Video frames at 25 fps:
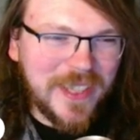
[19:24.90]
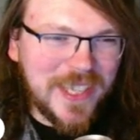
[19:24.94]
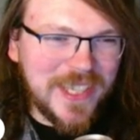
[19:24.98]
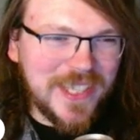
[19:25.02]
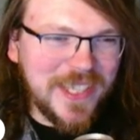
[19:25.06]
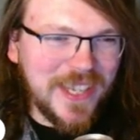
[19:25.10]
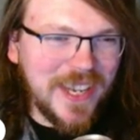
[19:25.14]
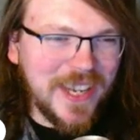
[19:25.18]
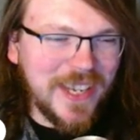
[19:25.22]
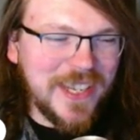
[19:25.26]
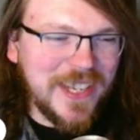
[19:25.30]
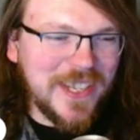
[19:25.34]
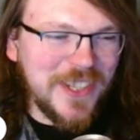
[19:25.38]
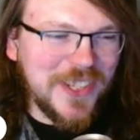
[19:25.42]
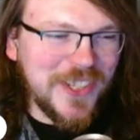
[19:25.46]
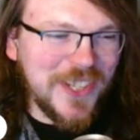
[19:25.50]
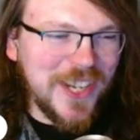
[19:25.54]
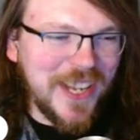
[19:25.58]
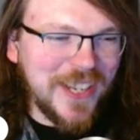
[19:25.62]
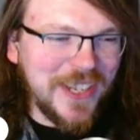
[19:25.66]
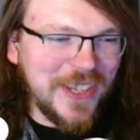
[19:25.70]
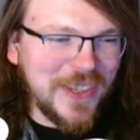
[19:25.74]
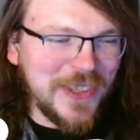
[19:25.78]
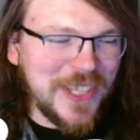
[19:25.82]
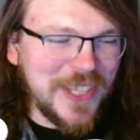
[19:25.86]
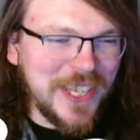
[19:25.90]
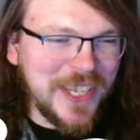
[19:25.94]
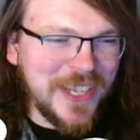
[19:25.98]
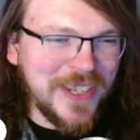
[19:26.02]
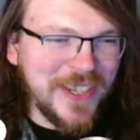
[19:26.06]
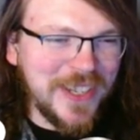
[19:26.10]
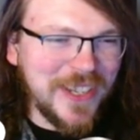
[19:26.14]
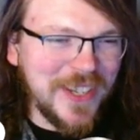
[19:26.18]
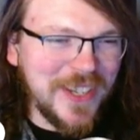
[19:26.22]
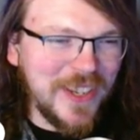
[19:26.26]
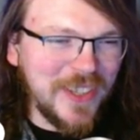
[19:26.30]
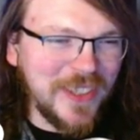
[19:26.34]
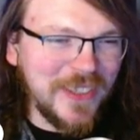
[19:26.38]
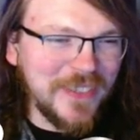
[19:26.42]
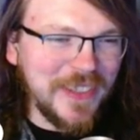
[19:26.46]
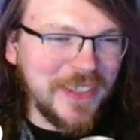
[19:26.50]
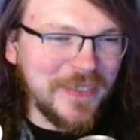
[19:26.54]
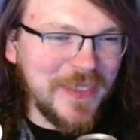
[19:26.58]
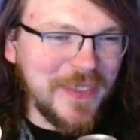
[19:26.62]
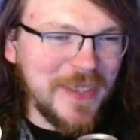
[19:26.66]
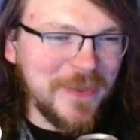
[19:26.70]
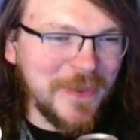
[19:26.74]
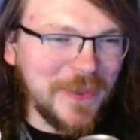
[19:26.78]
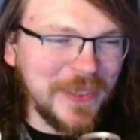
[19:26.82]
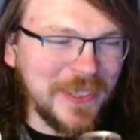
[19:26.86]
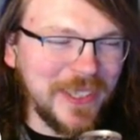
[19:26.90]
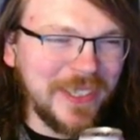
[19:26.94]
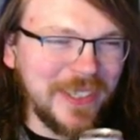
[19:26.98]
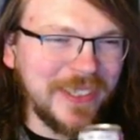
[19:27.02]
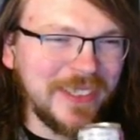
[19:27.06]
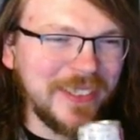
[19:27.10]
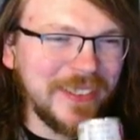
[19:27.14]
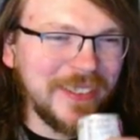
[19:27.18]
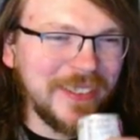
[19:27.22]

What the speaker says: he's got his shadows hidden in all of the people.